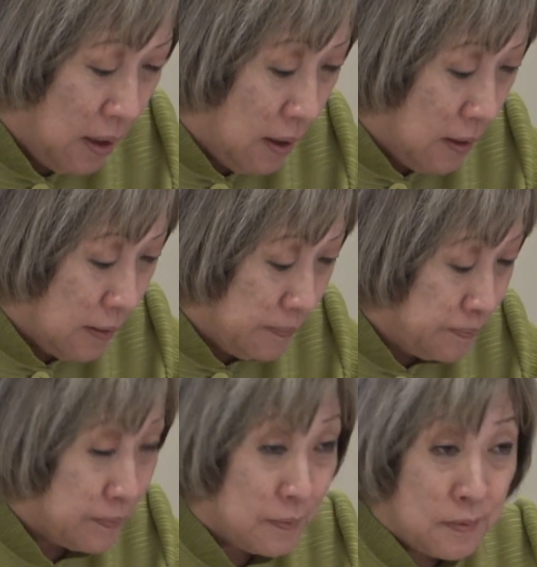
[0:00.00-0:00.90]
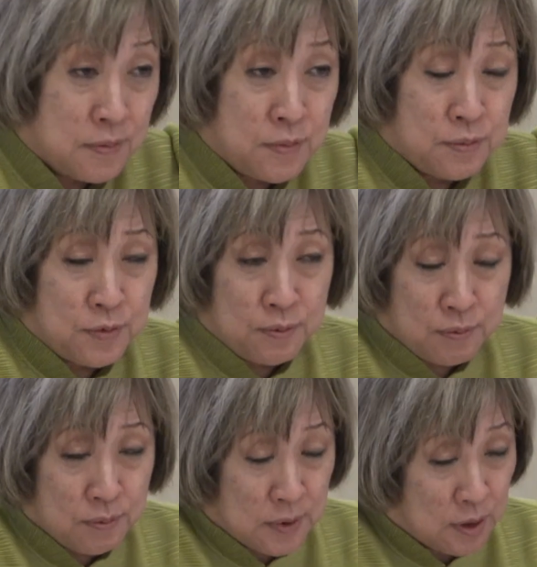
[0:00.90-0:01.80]
Though
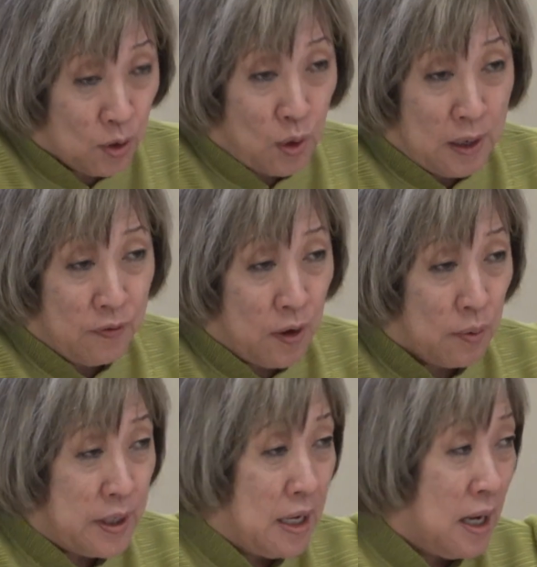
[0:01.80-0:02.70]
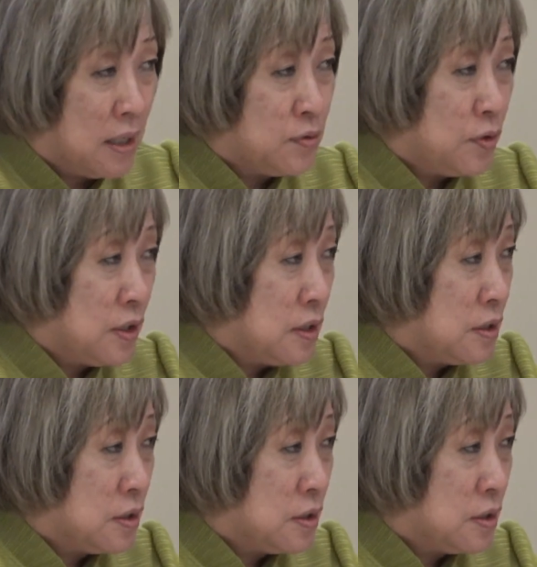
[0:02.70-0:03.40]
I've already asked for this,